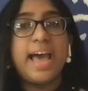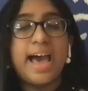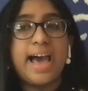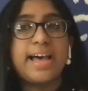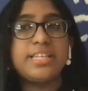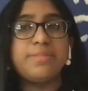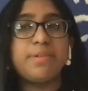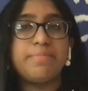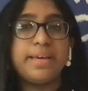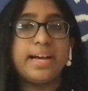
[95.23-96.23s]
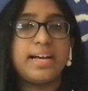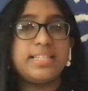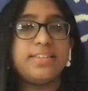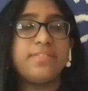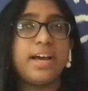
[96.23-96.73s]
has, but because
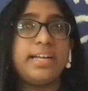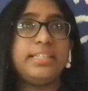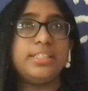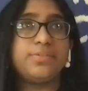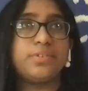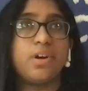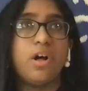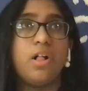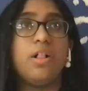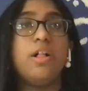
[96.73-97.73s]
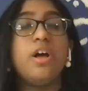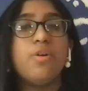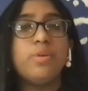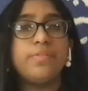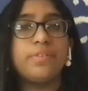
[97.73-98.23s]
of Kindness for All,
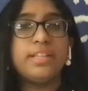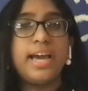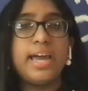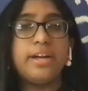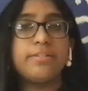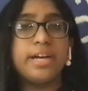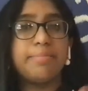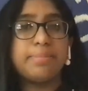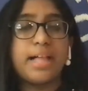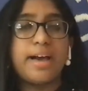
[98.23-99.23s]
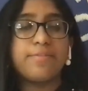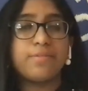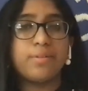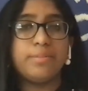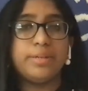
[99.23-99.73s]
we've really had a great
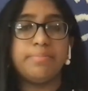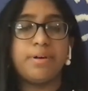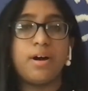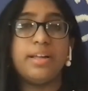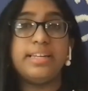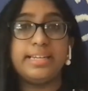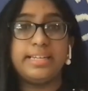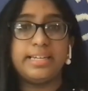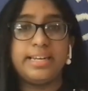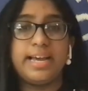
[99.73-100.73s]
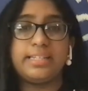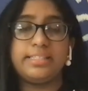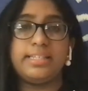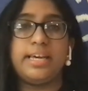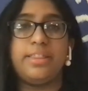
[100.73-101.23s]
platform to bond and connect
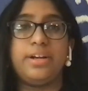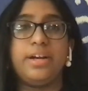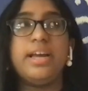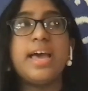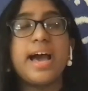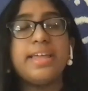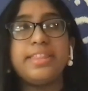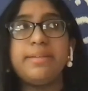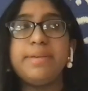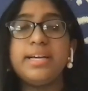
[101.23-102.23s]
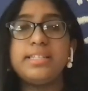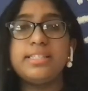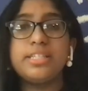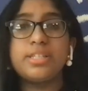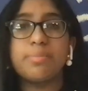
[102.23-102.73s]
together. Mm. I think because
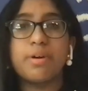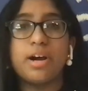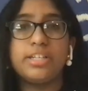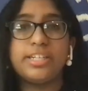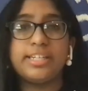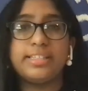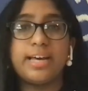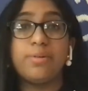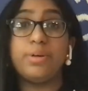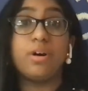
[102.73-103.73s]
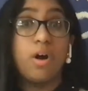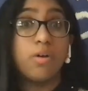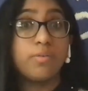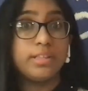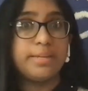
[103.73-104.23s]
this is a project that we're all
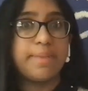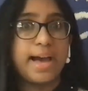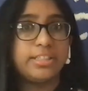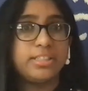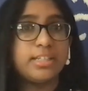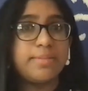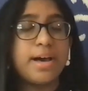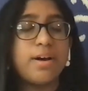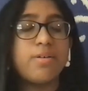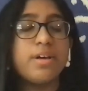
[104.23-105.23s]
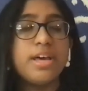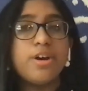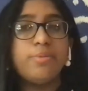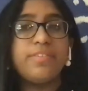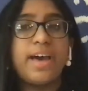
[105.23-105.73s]
really passionate about,
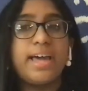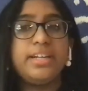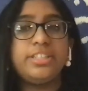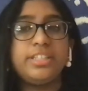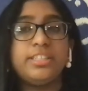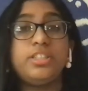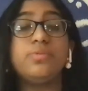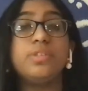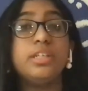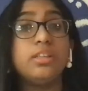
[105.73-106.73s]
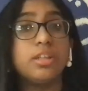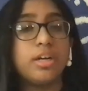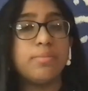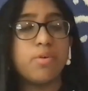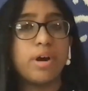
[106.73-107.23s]
we've had a chance to really
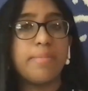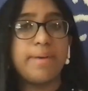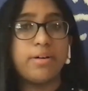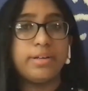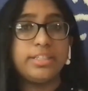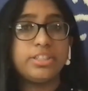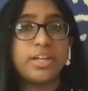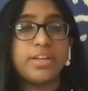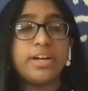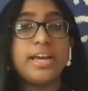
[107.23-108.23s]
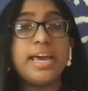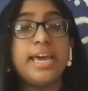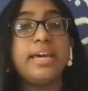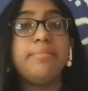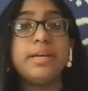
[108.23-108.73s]
learn more about each other
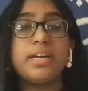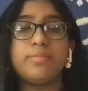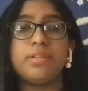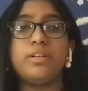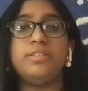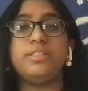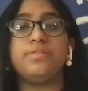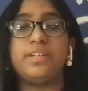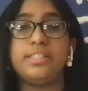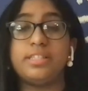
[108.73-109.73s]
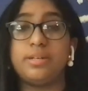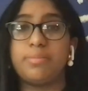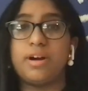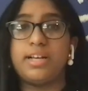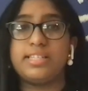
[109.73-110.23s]
and become closer friends in the
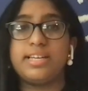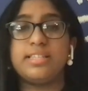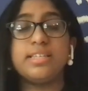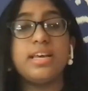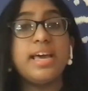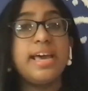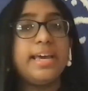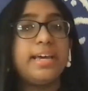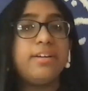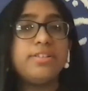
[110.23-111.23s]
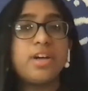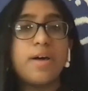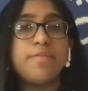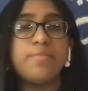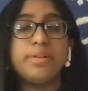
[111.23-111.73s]
process. And on
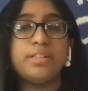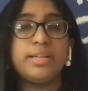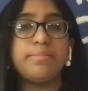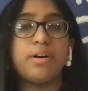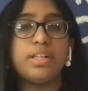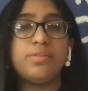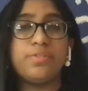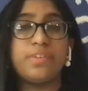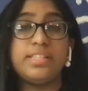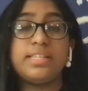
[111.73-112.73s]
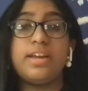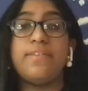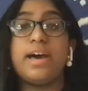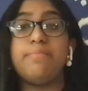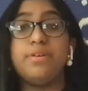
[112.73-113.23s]
top of building bonds with friends that I've
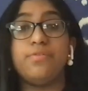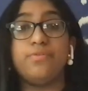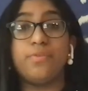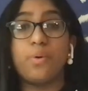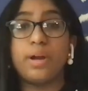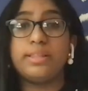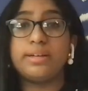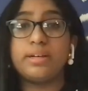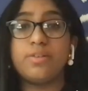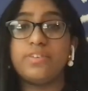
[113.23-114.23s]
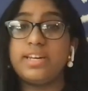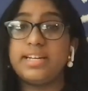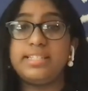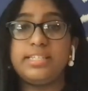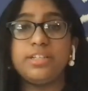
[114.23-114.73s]
had before the COVID
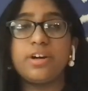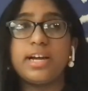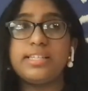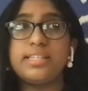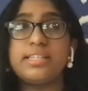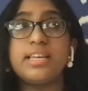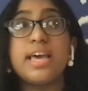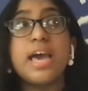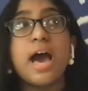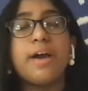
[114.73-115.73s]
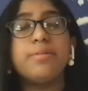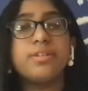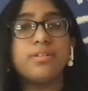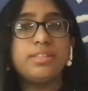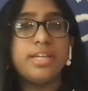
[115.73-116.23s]
nineteen crisis, I was
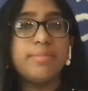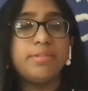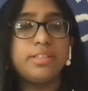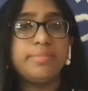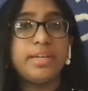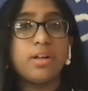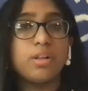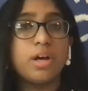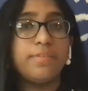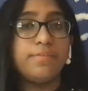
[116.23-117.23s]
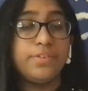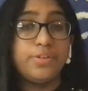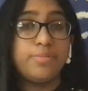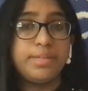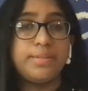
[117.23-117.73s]
also able to meet a lot of
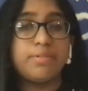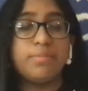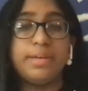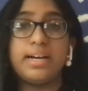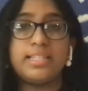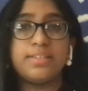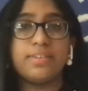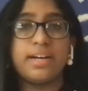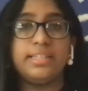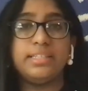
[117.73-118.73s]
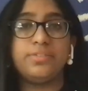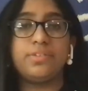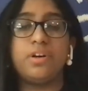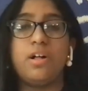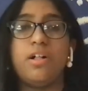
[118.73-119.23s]
new people because of Kindness
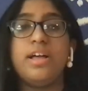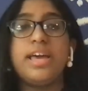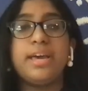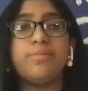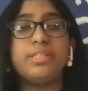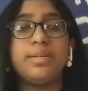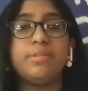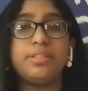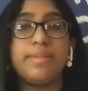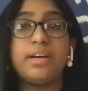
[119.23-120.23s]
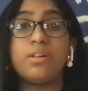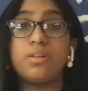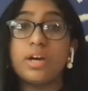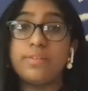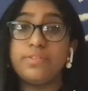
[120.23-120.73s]
for All and was able to make a
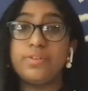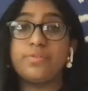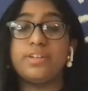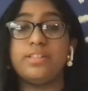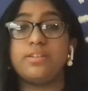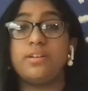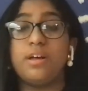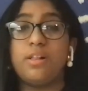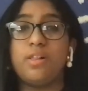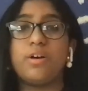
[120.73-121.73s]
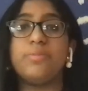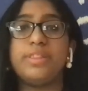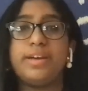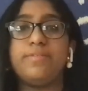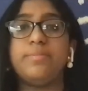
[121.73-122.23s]
lot of new friends along with
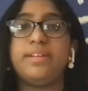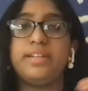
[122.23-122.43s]
everybody